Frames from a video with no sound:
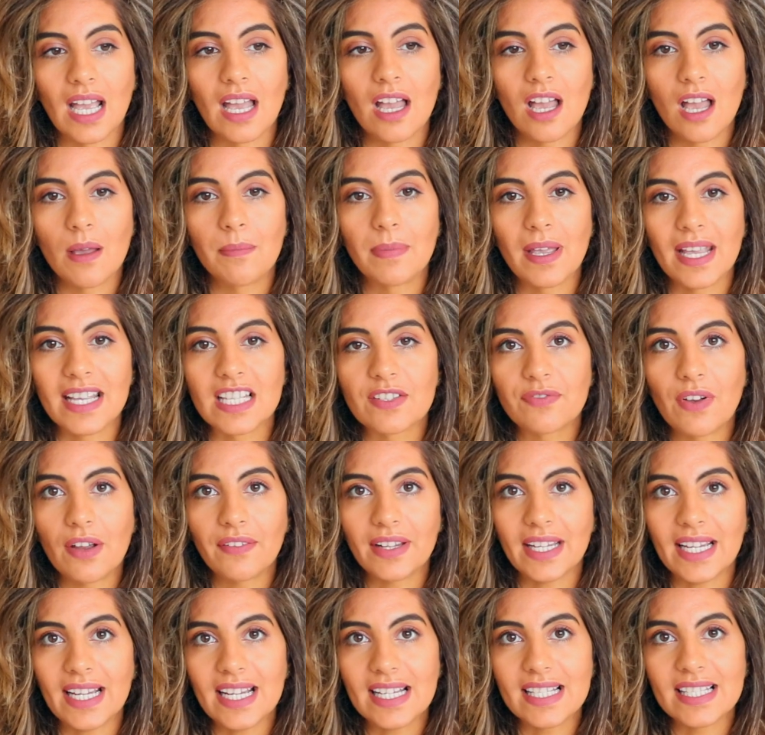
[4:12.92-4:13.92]
Um, it's
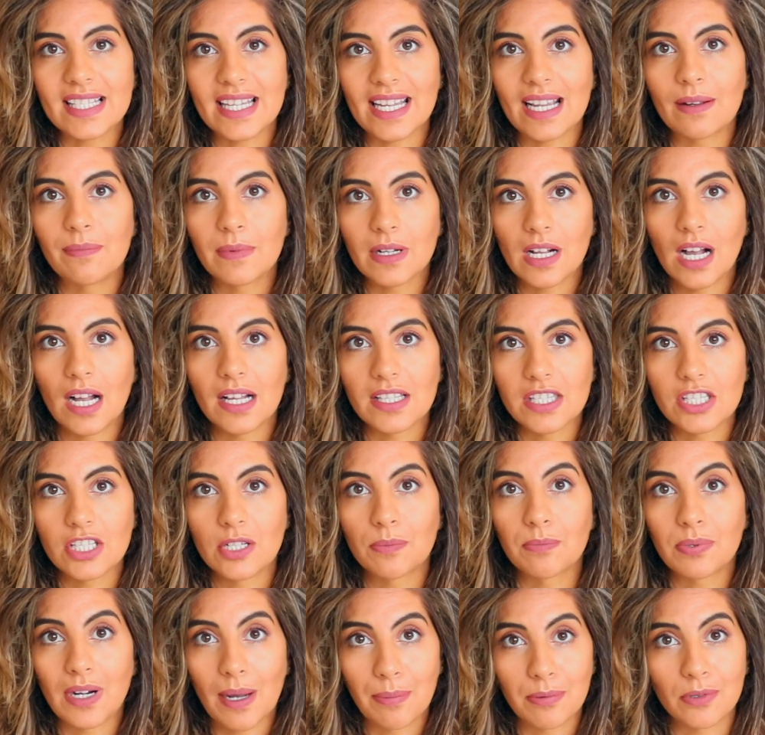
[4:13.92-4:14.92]
very easy in regards
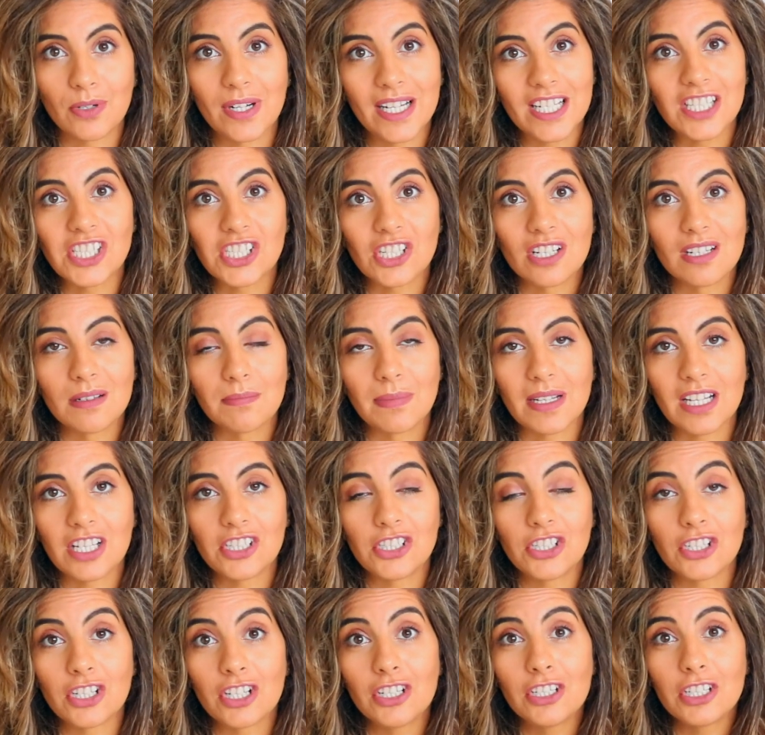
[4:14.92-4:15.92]
to preparation
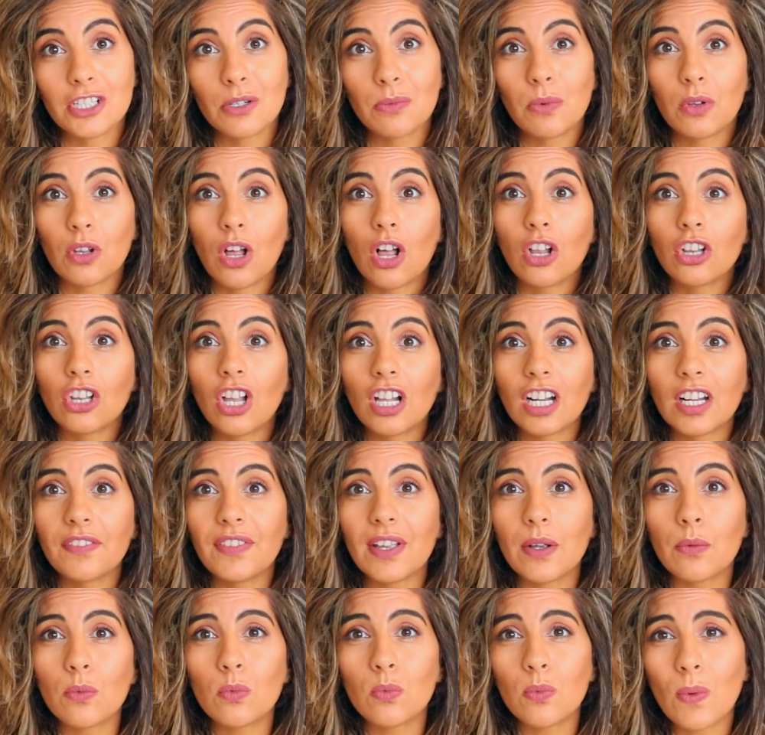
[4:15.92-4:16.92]
because you can do a lot
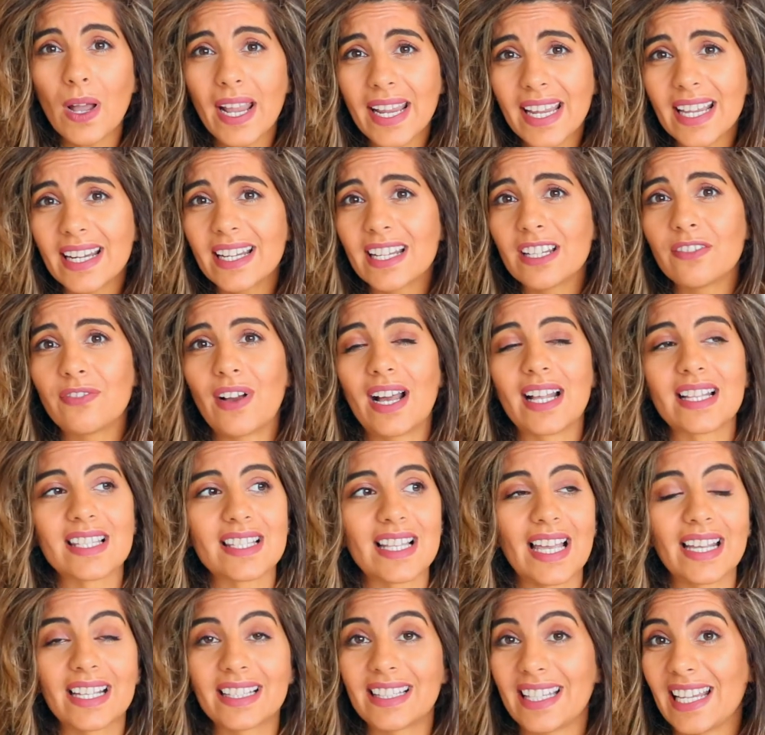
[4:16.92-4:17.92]
of it way in
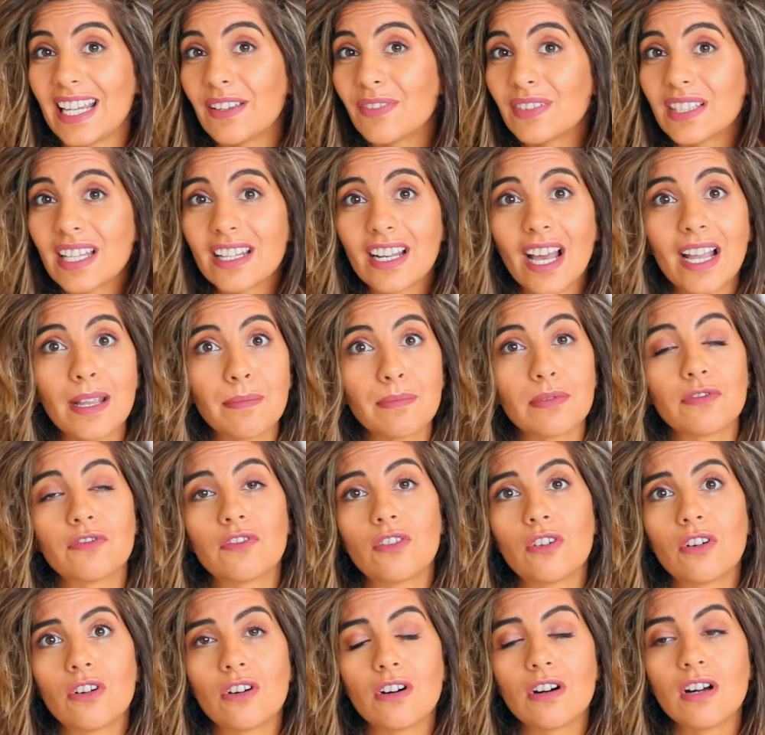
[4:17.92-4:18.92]
advance, like even the night
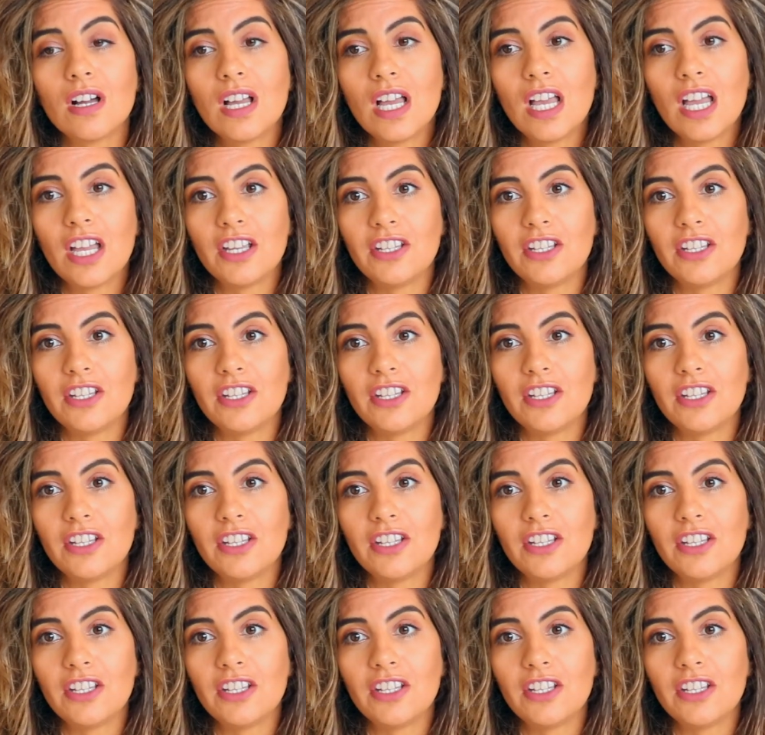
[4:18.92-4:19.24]
before.